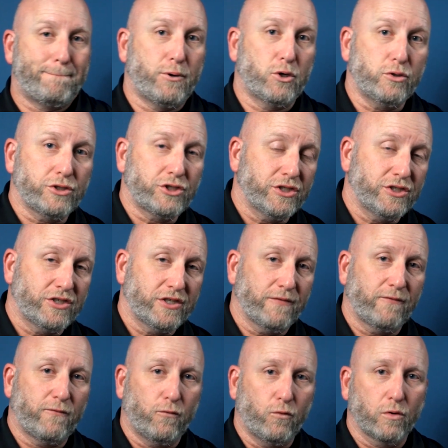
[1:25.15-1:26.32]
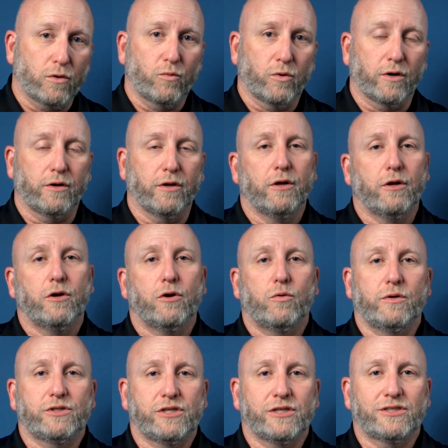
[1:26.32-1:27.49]
pushes it forward,
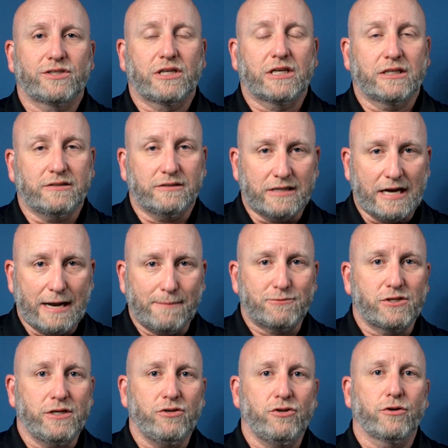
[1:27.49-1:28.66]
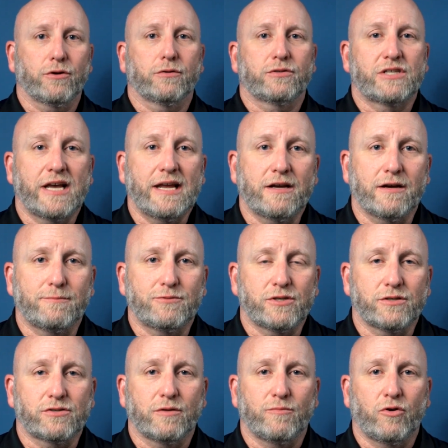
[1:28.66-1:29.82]
which is collapsing your take-up
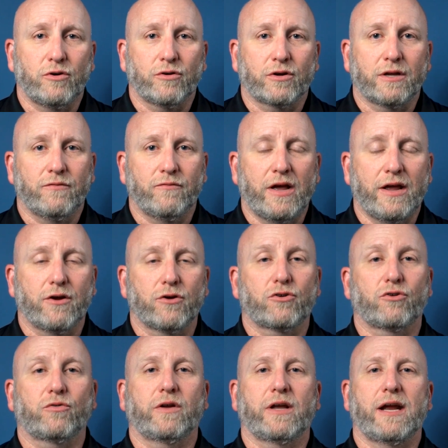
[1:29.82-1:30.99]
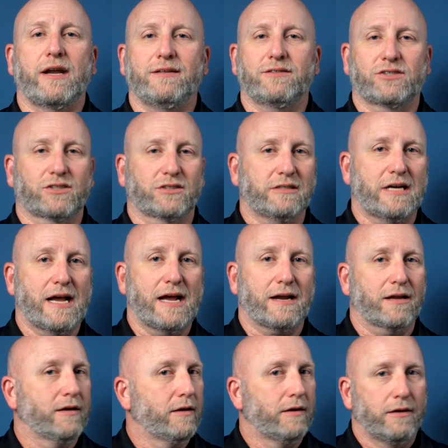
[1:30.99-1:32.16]
system on your conveyor, creating
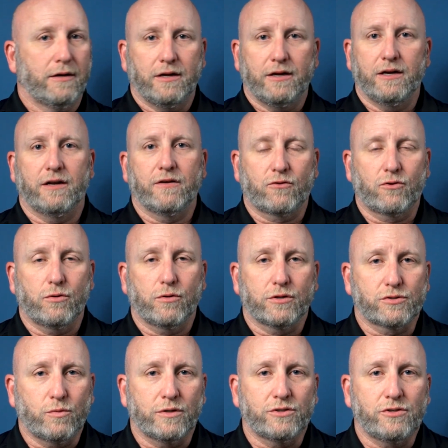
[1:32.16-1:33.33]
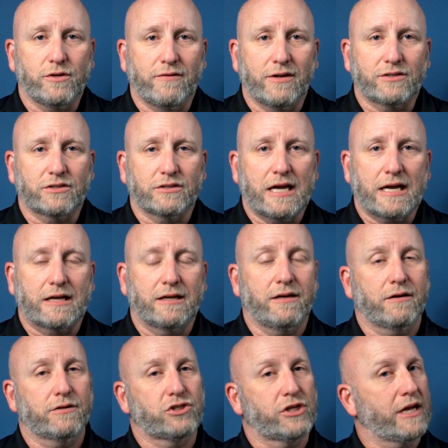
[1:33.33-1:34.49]
slack. And of course, once you have that slack in
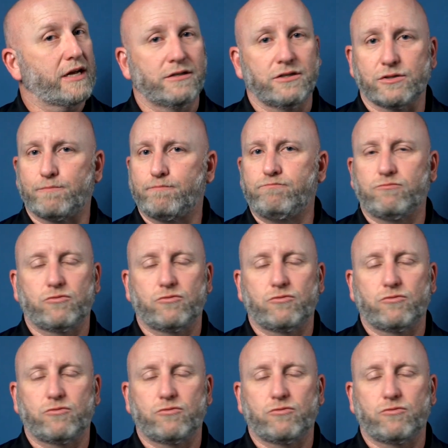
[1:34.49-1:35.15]
there, chain can just,